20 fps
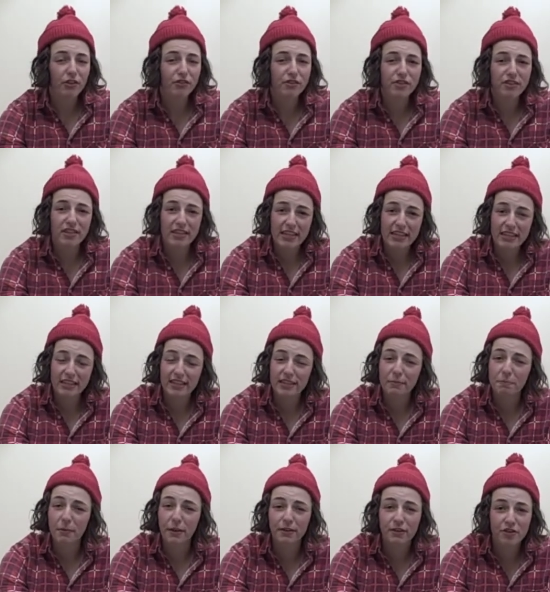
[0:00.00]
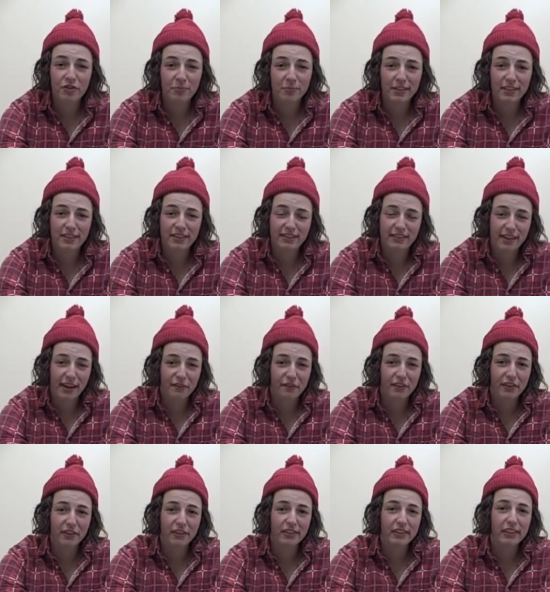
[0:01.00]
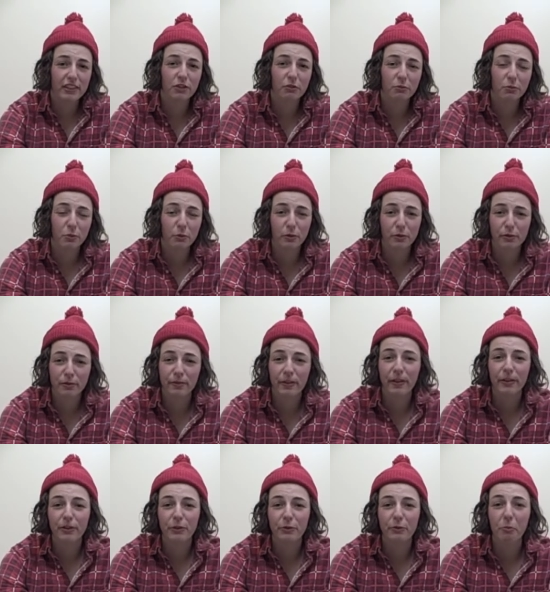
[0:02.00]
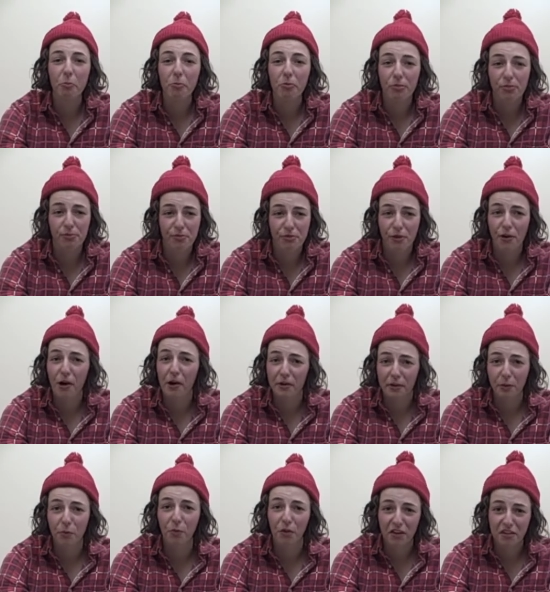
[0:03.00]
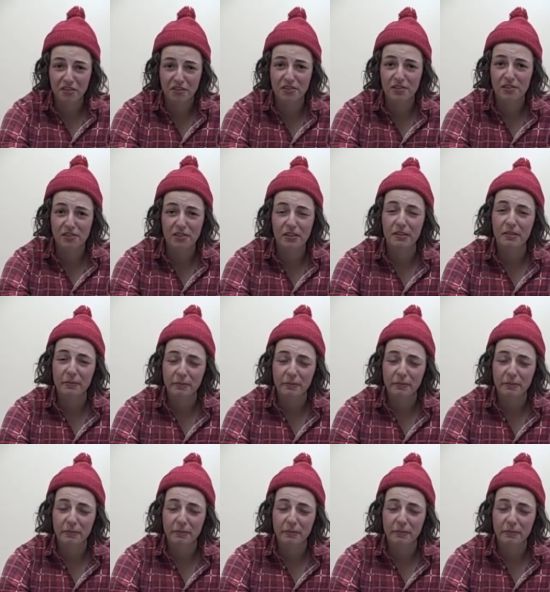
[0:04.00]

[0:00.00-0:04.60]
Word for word: Christine, this punishment is definitely crueler than you thought it was.